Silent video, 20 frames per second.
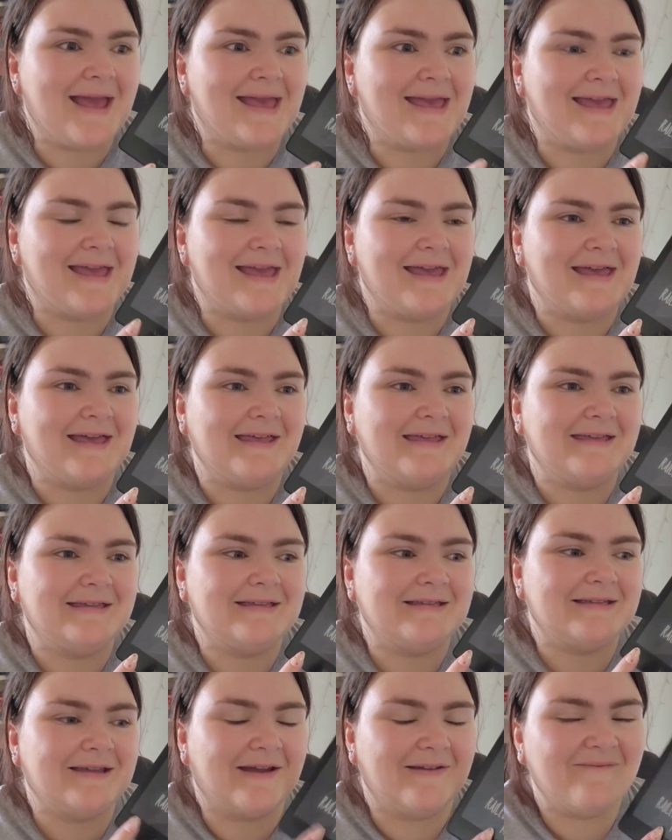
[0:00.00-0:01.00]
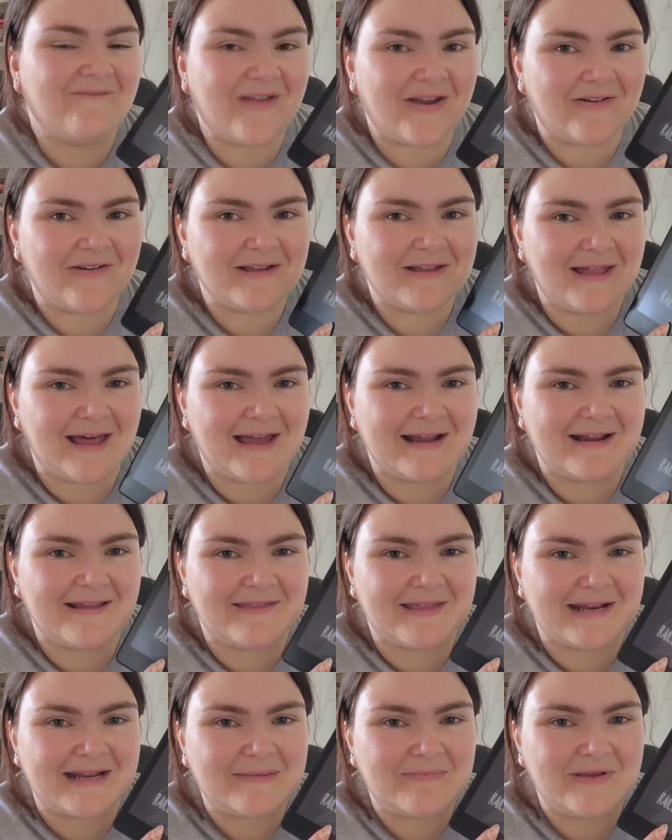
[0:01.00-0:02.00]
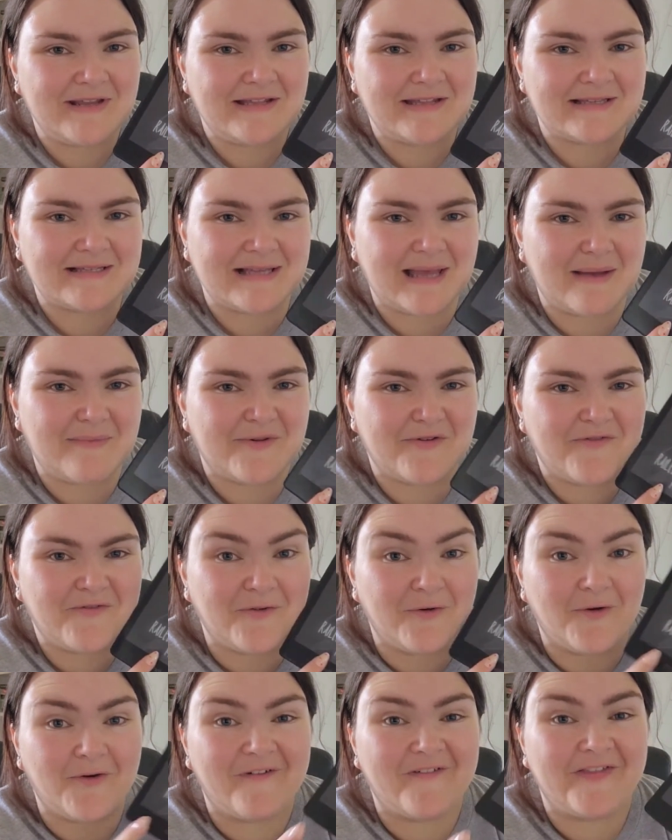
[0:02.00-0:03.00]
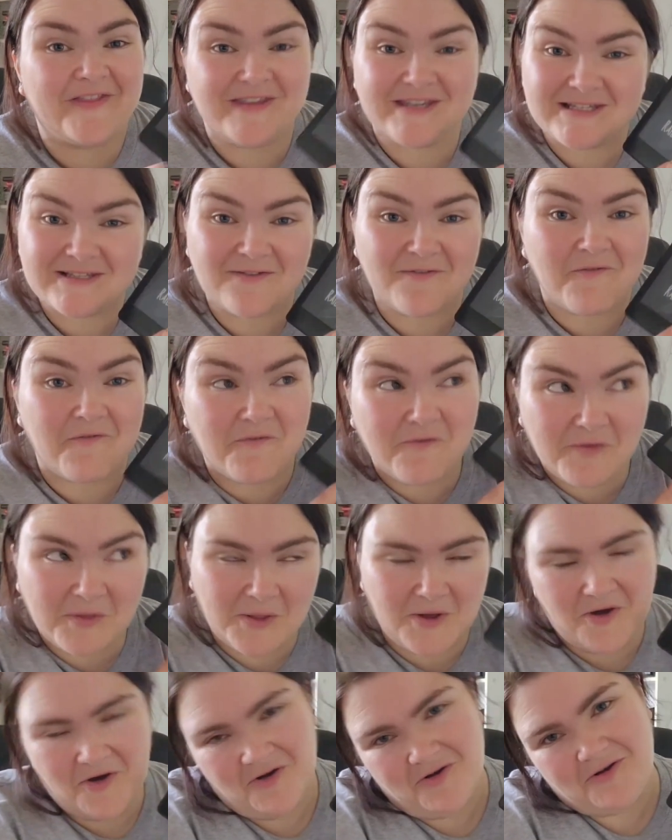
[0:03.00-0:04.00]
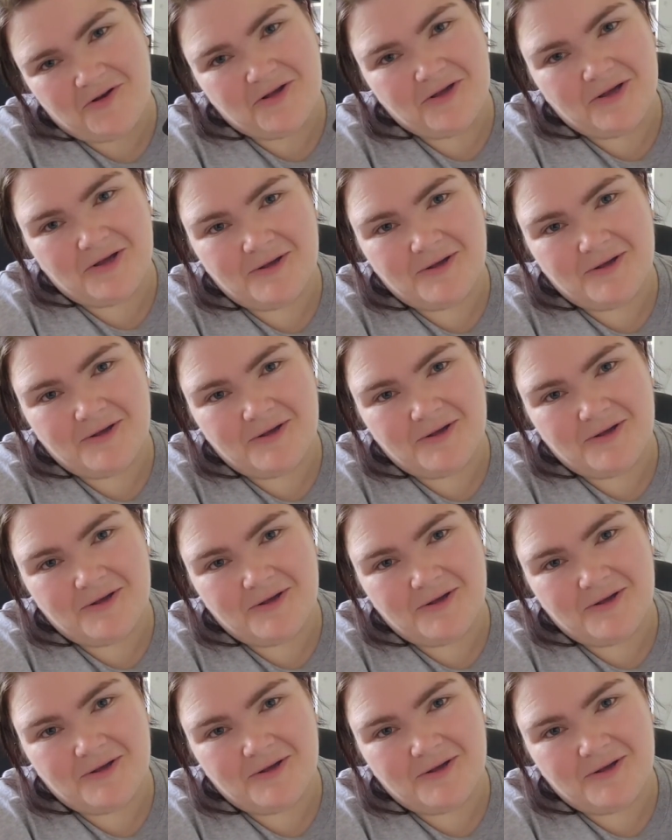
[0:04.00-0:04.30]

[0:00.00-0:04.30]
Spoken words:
And I'm very glad that I picked this up for this vlog.